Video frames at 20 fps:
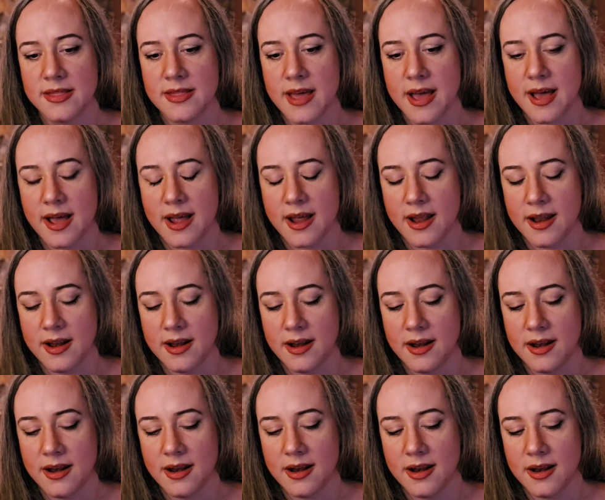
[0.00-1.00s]
that
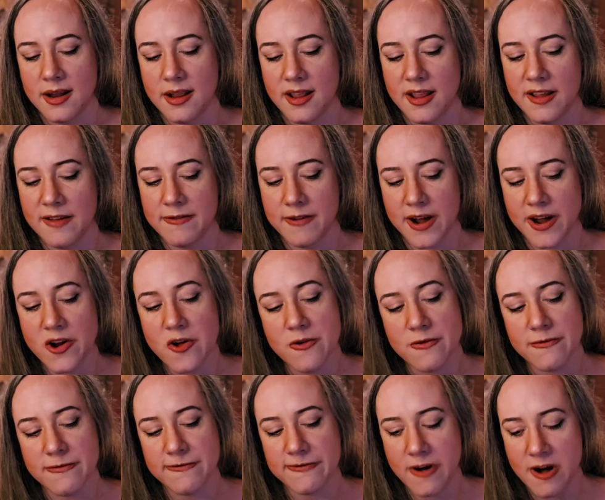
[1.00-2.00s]
if I
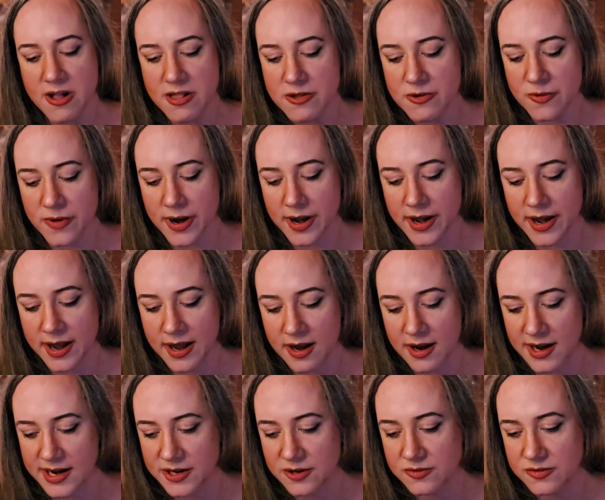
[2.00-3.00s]
don't follow it and
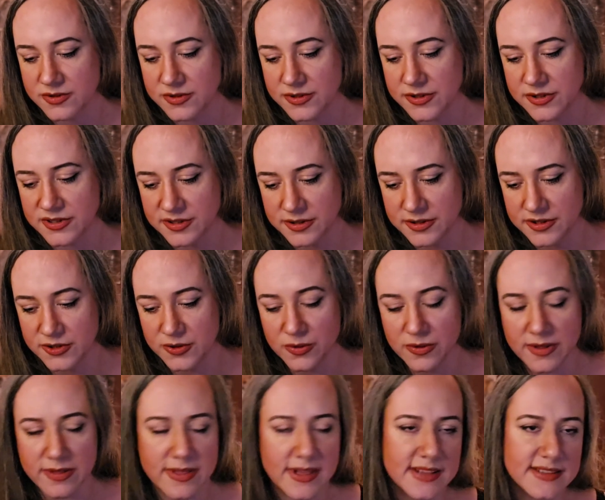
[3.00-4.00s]
I don't do
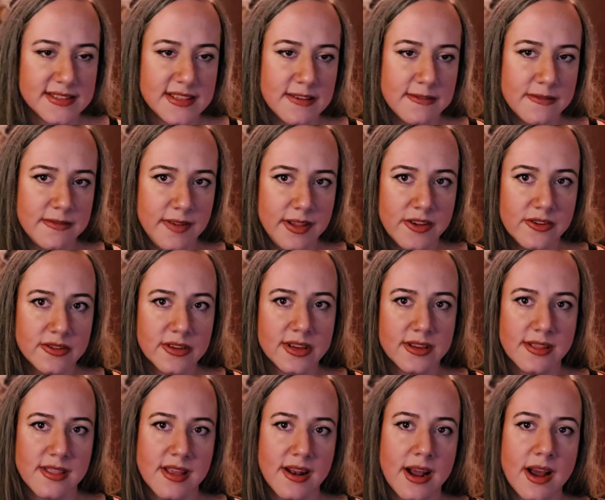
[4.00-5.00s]
the things that feel
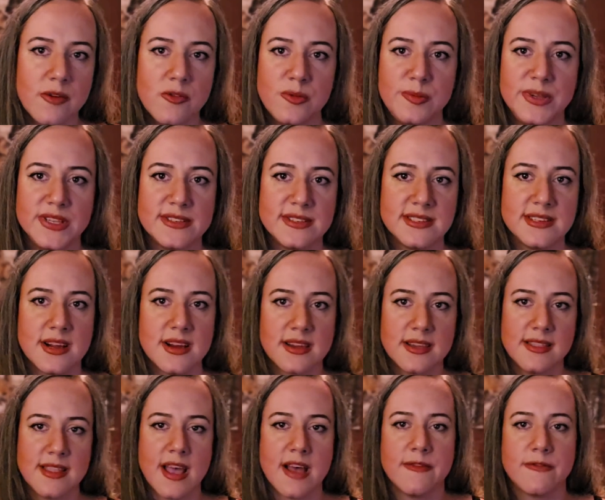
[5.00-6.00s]
good, that I will be stuck
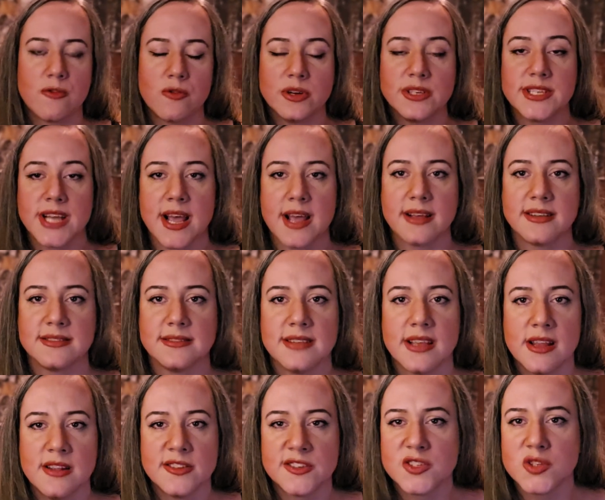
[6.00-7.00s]
in that vortex.
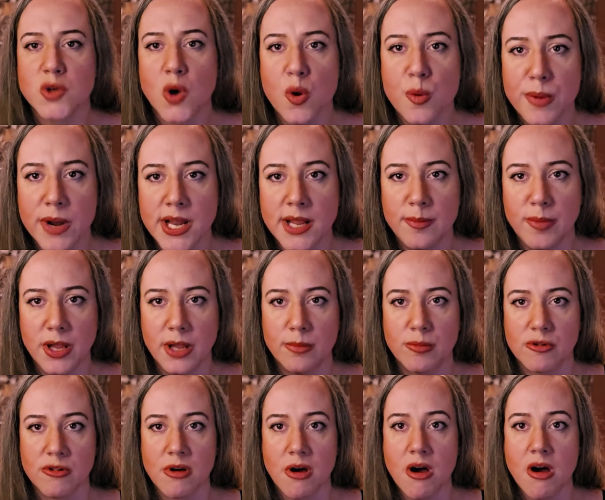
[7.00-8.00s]
And so many
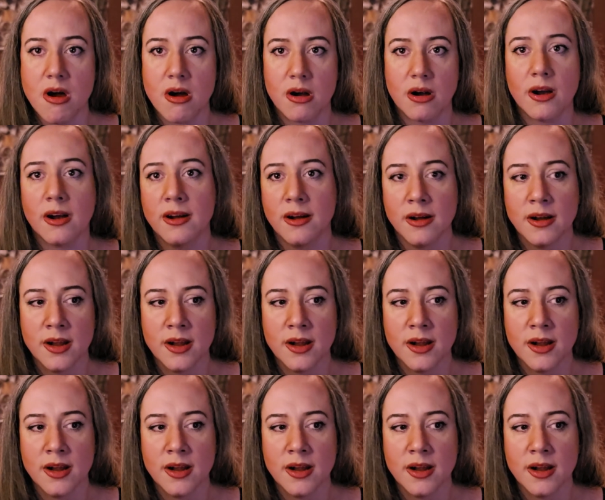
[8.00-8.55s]
people are.